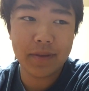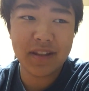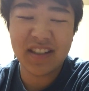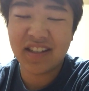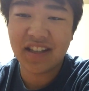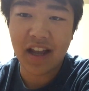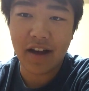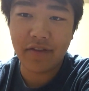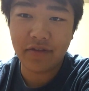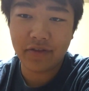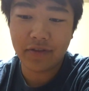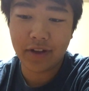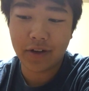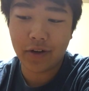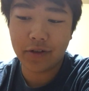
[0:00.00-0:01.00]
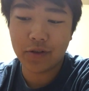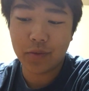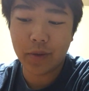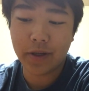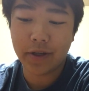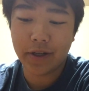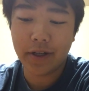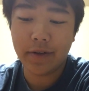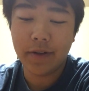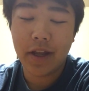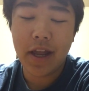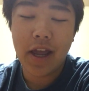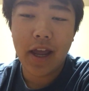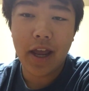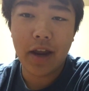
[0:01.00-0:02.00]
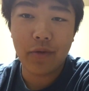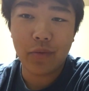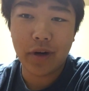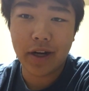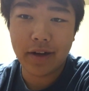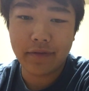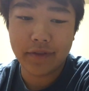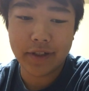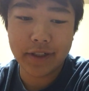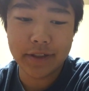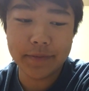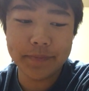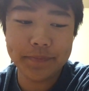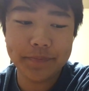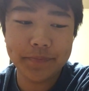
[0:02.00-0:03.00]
stuff like on Twitter and whatever.